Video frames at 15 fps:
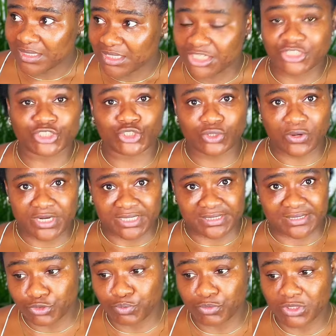
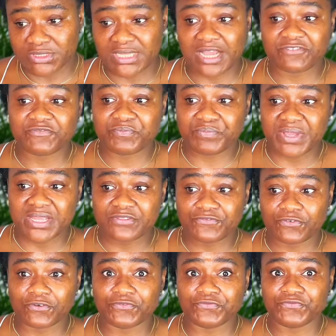insurance. You must have paid
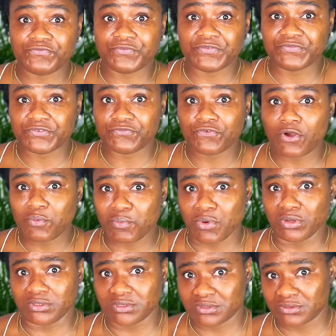for 54
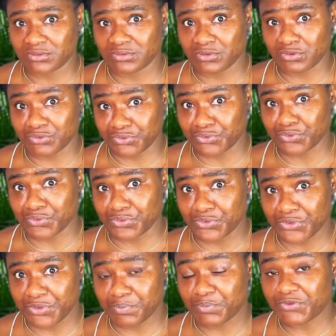months or so
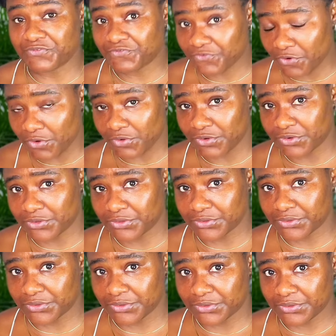before,
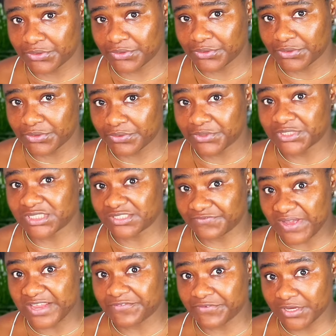which is
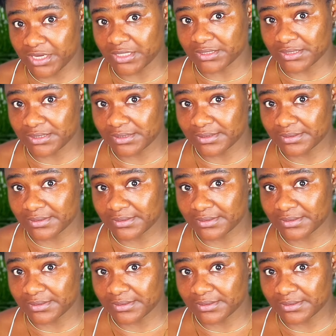5 years.